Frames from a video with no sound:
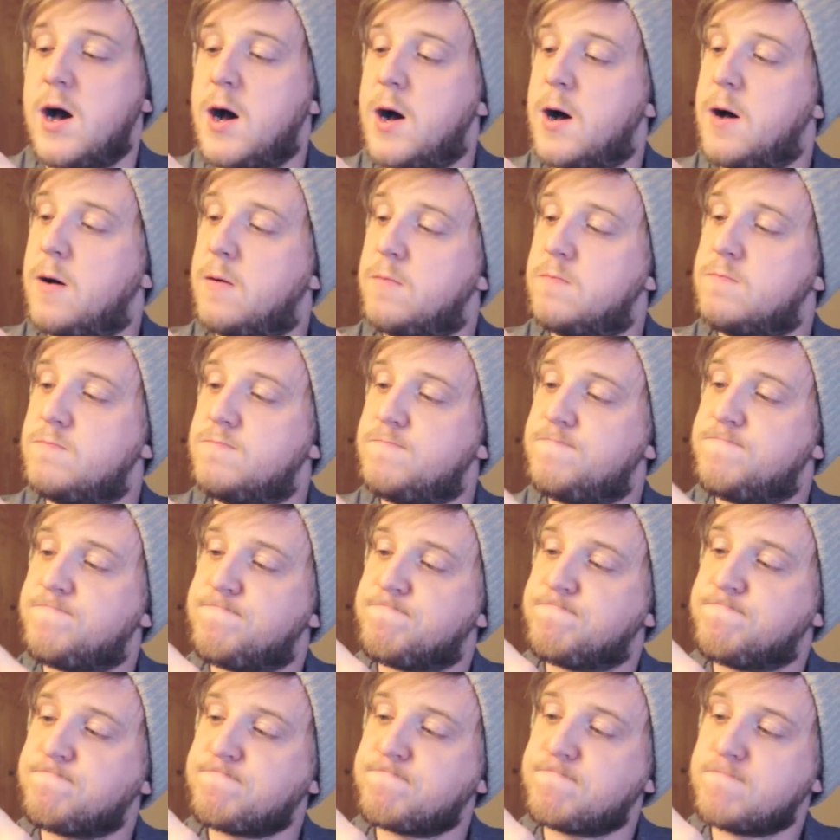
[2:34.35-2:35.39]

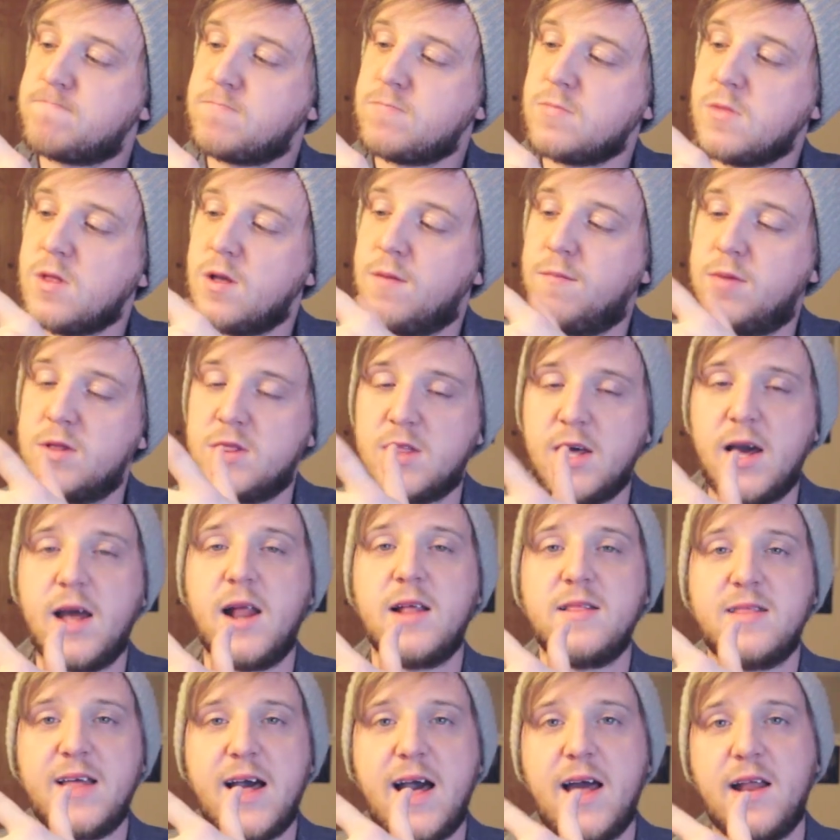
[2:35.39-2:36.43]
But
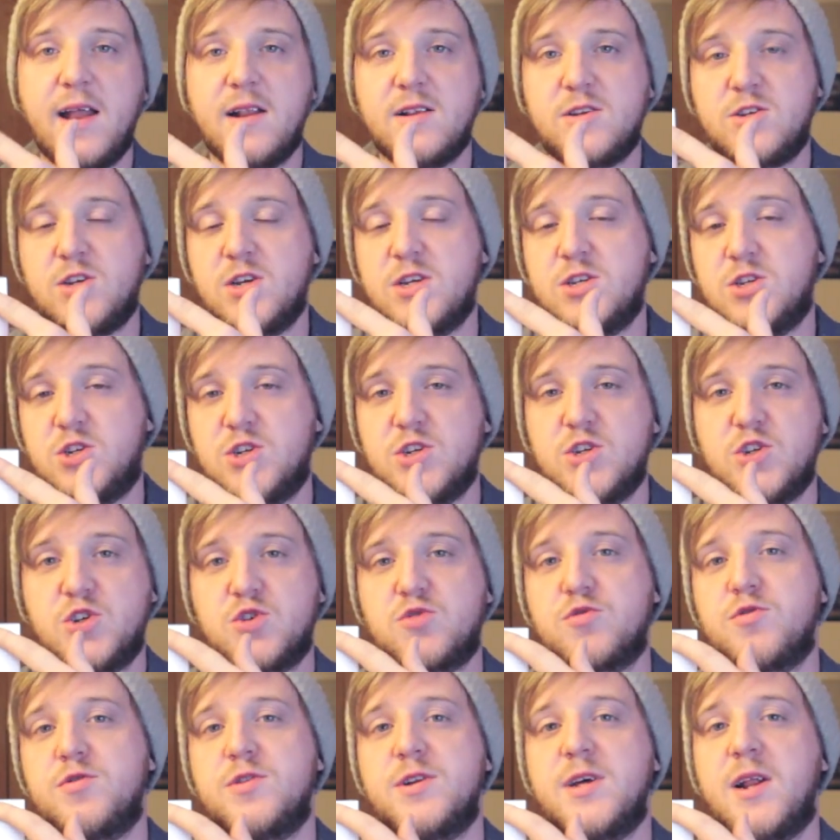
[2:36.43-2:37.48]
that is just
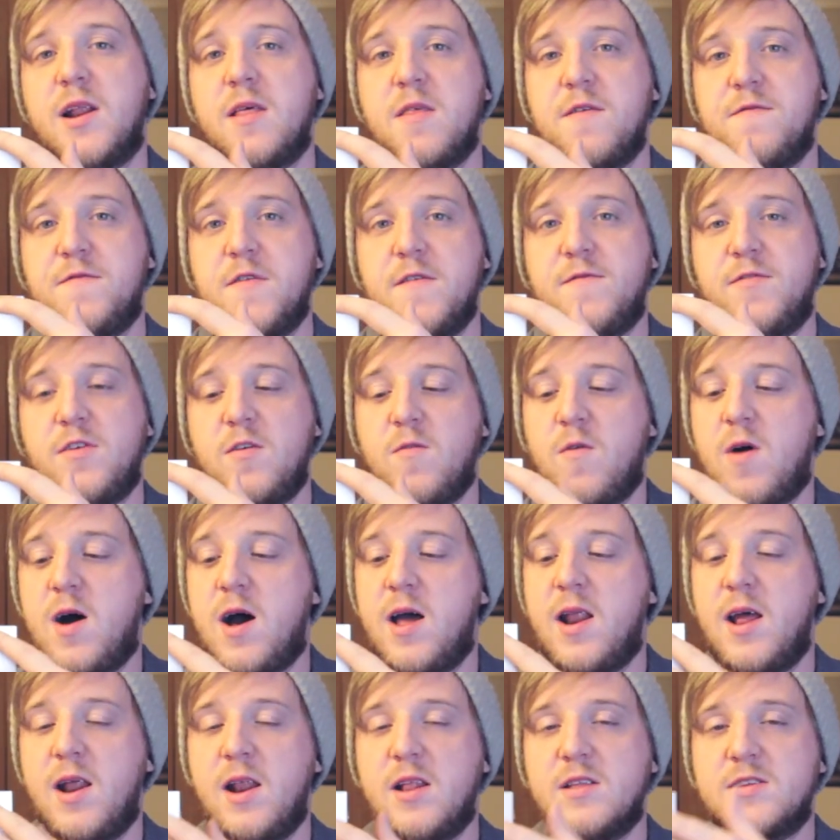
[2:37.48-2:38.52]
screwed in on the 50
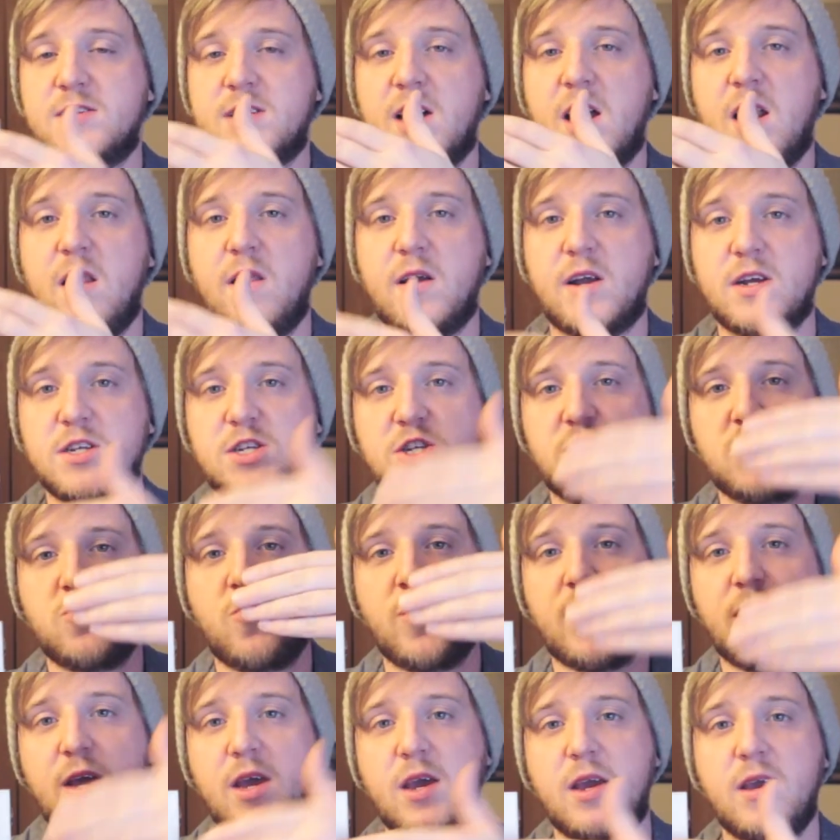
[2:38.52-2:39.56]
watt, and it's kind of like a
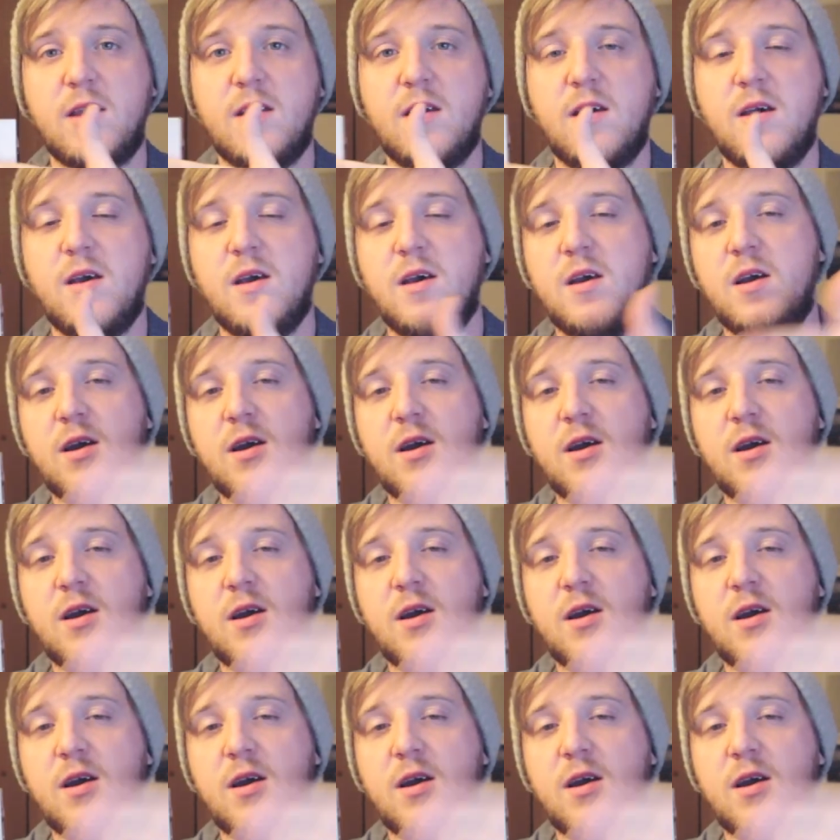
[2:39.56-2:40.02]
swinging